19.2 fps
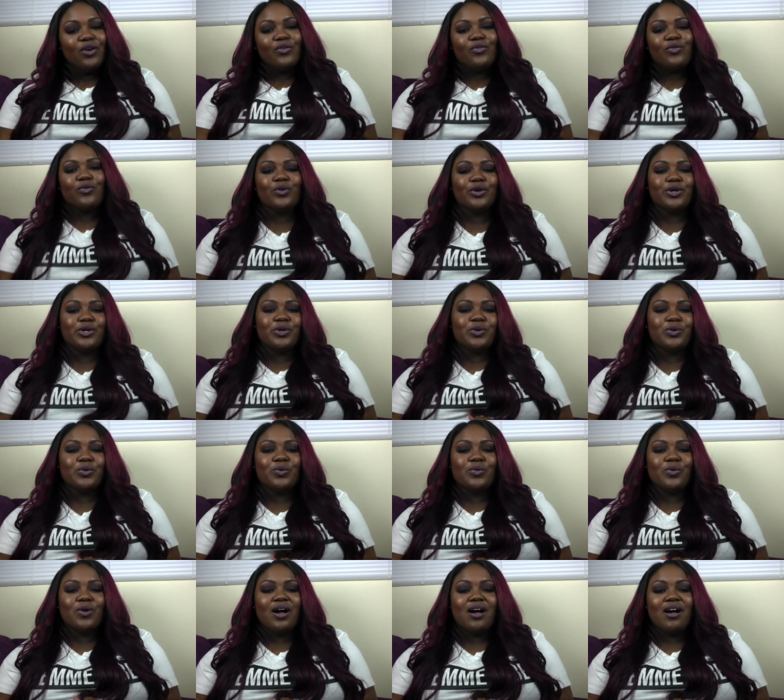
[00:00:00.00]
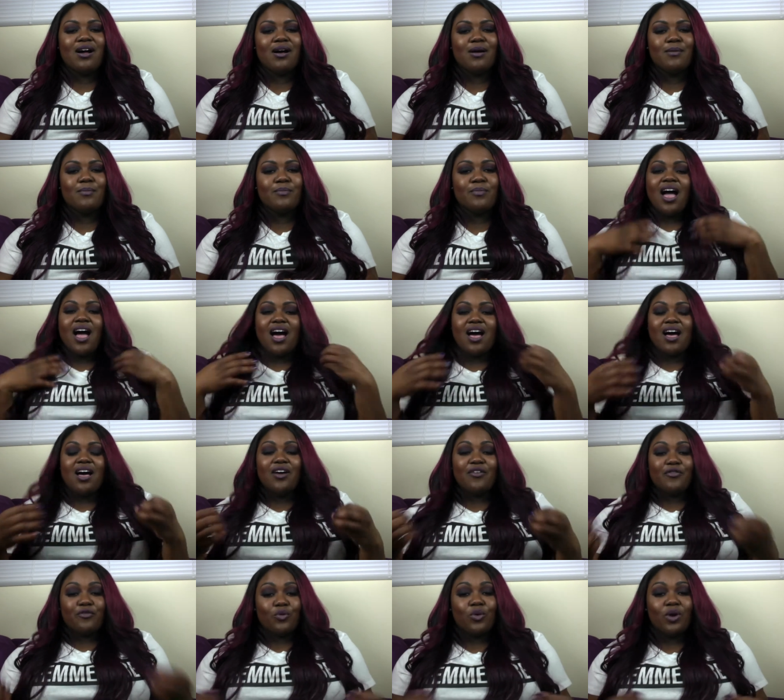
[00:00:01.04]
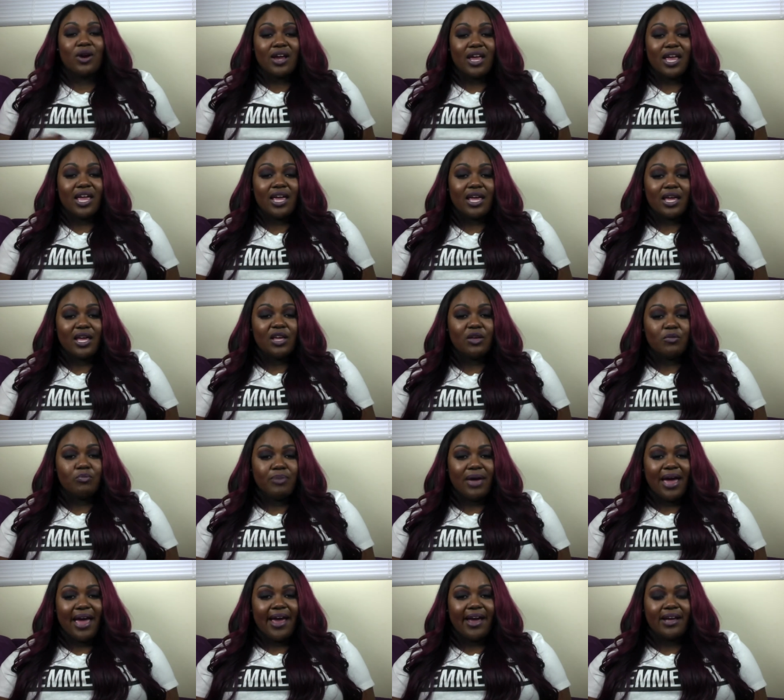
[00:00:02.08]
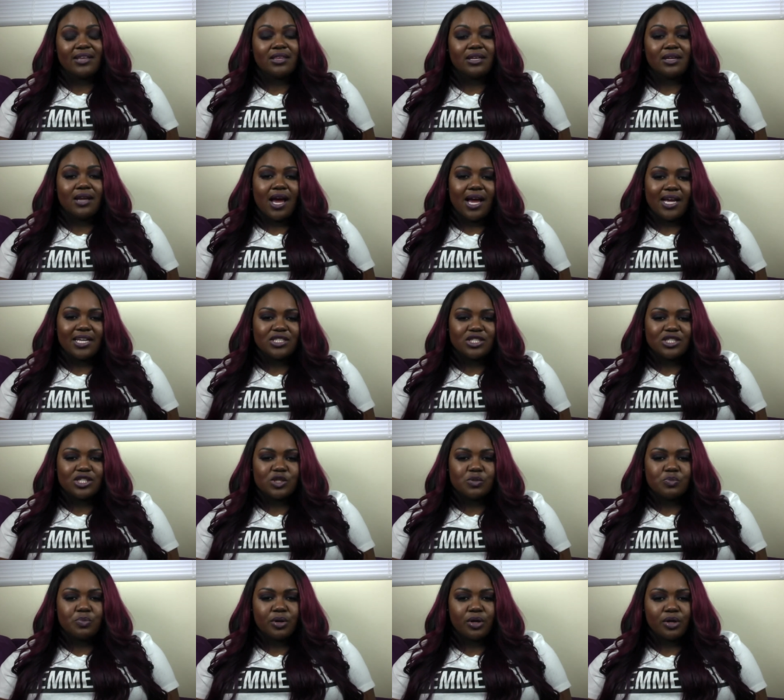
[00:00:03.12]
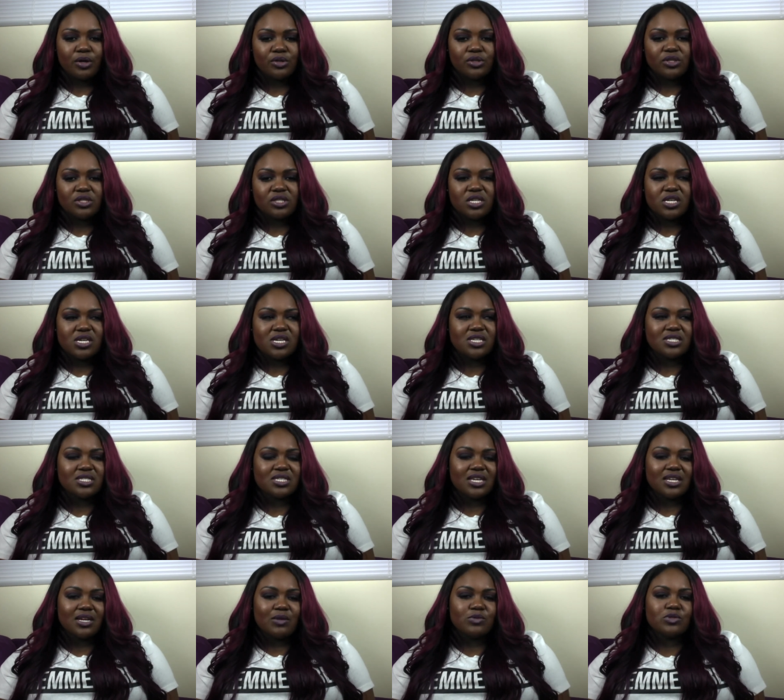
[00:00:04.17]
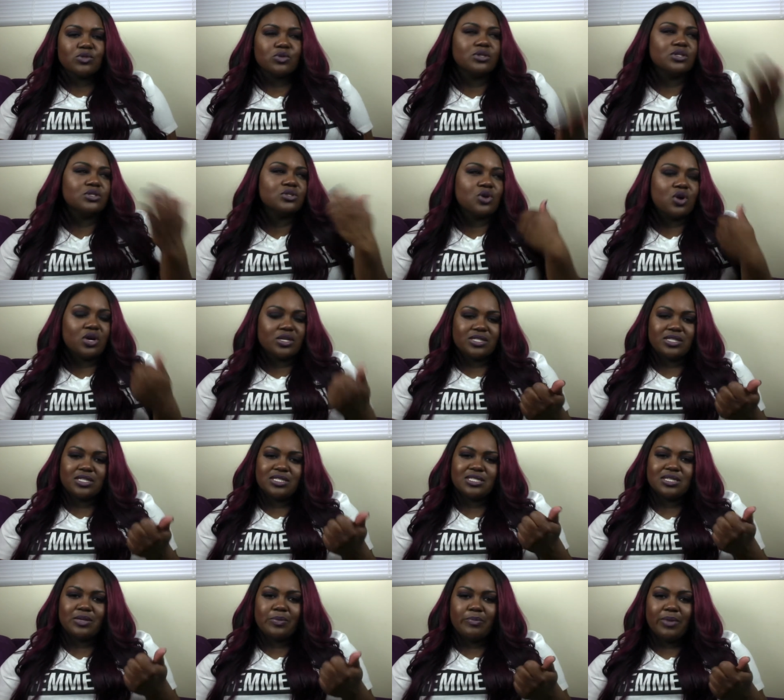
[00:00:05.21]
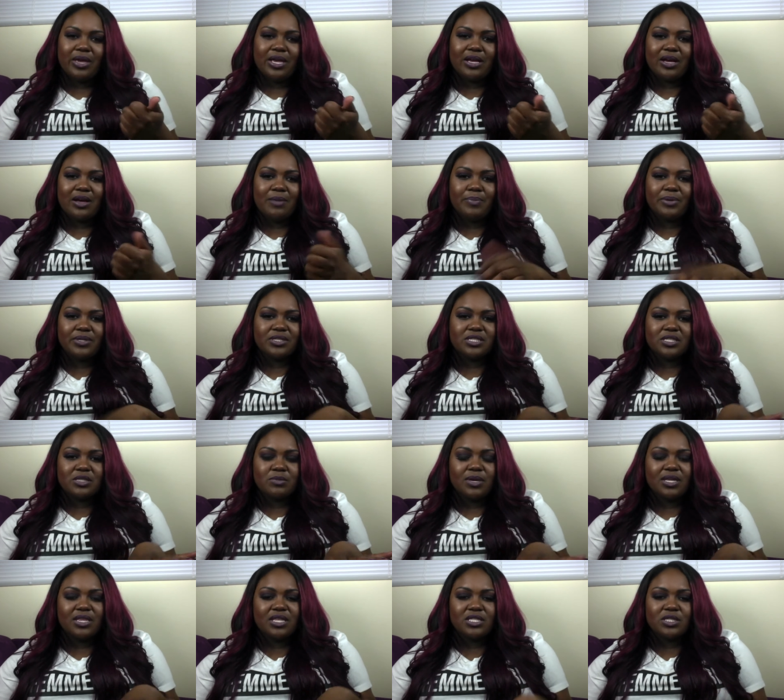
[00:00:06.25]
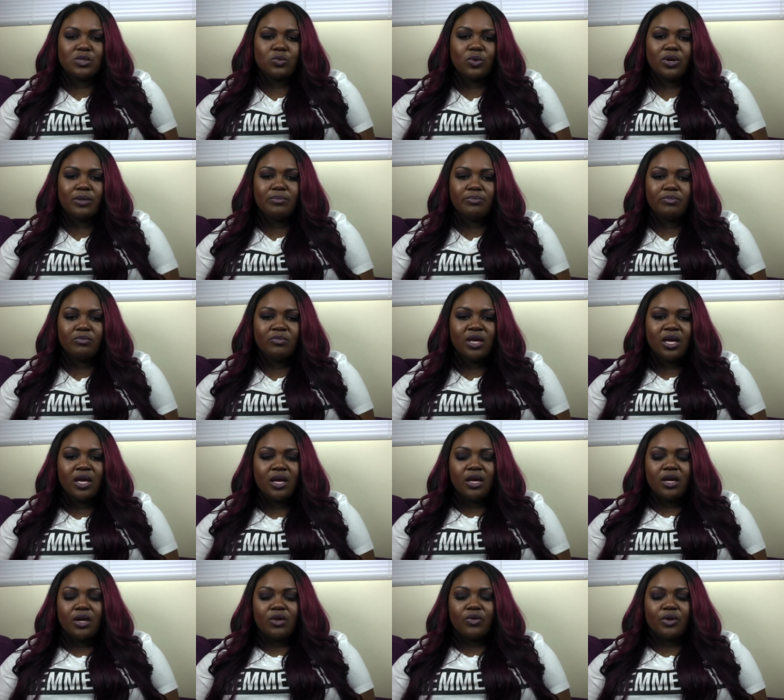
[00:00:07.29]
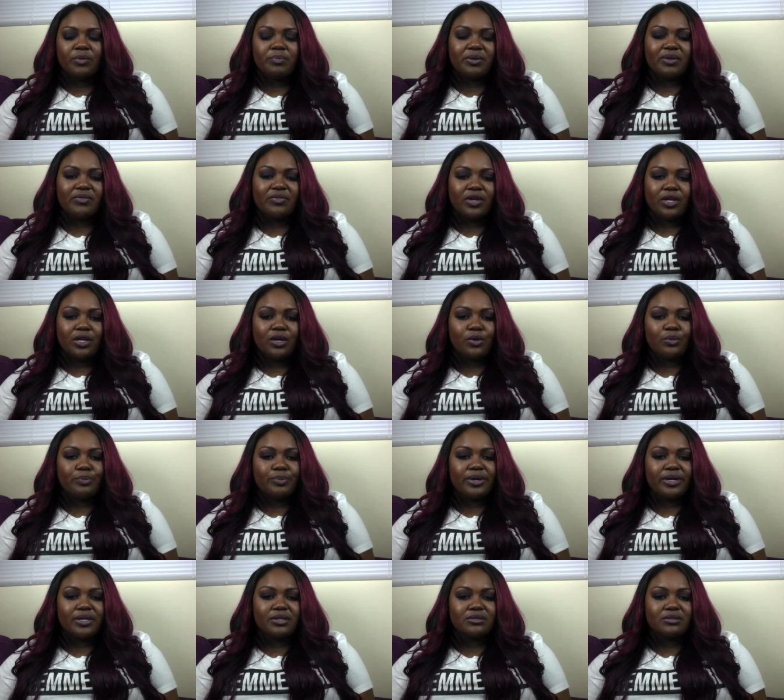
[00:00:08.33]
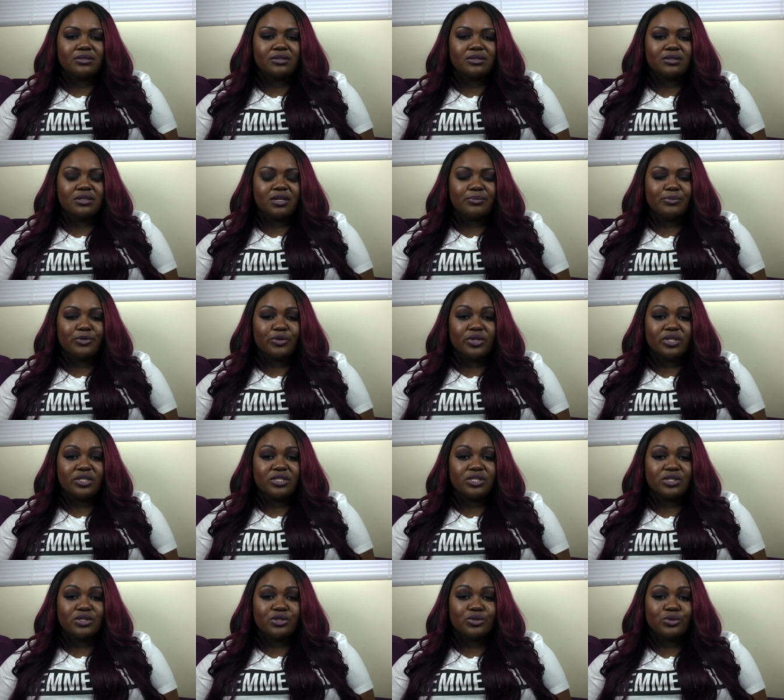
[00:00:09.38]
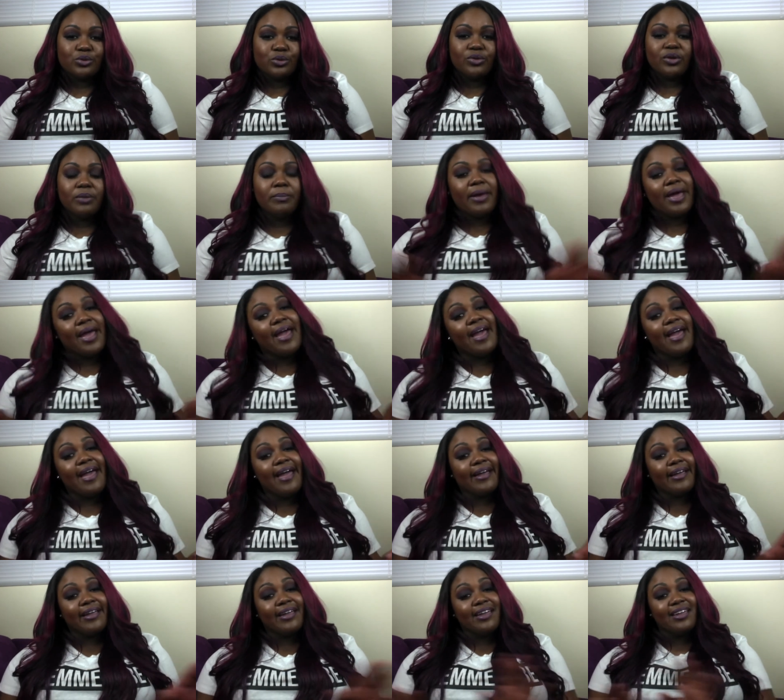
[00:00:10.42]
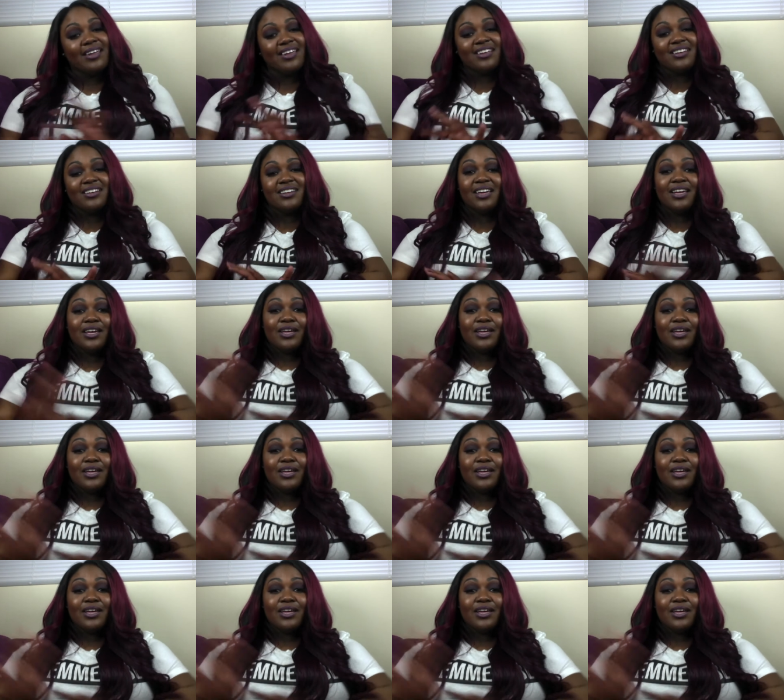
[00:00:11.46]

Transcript: for you um, uh, for a bag that I just purchased. And I was going to toss in some makeup and just make this one creepy video, but I'm going to just do the bag and